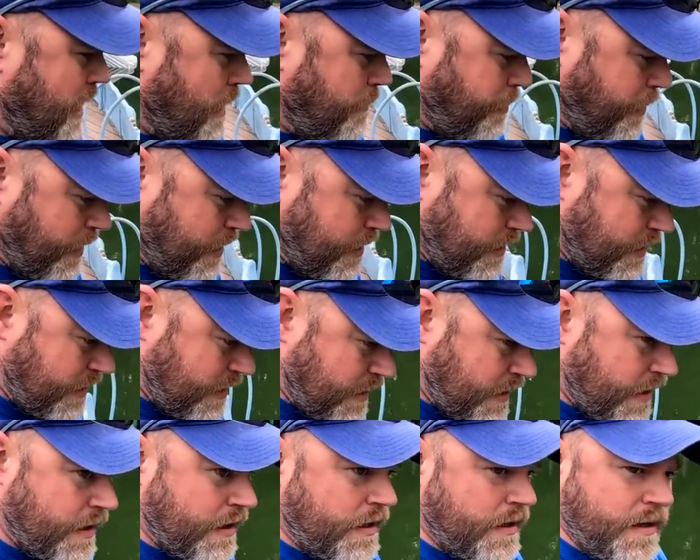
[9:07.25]
up.
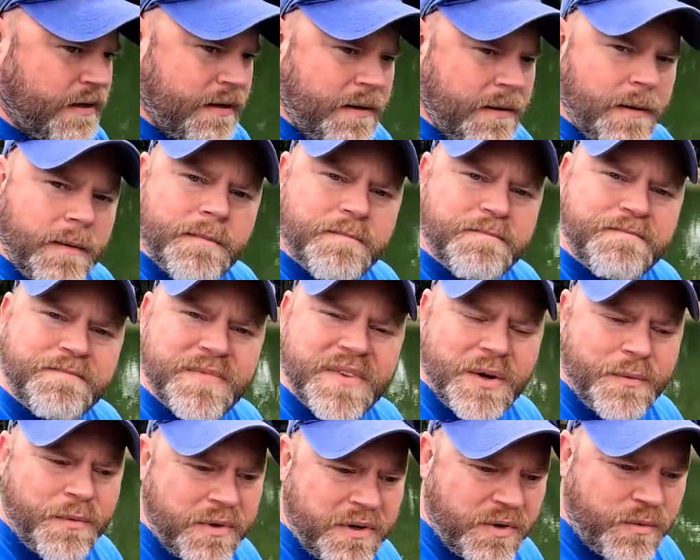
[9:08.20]

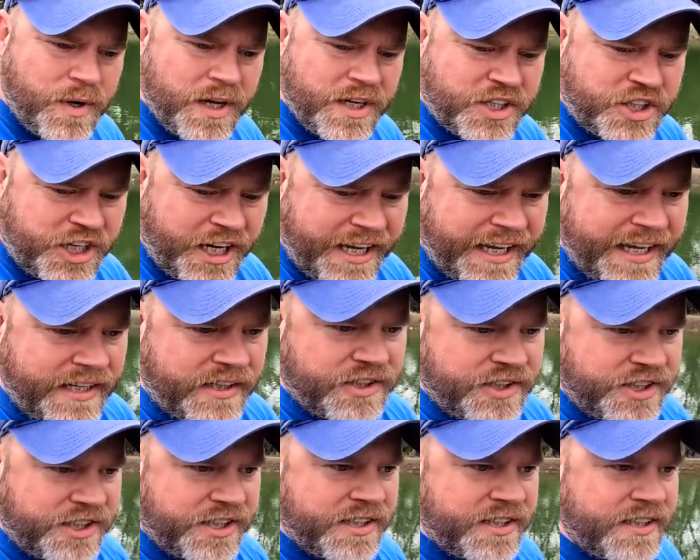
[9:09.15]
I wonder what
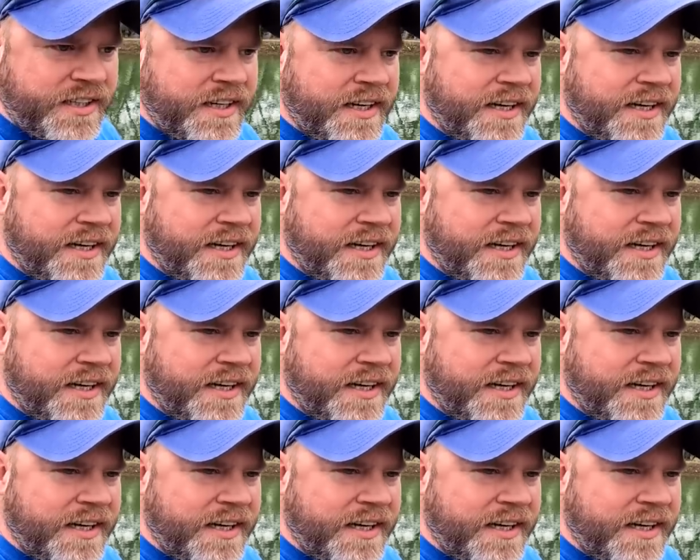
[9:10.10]
changed.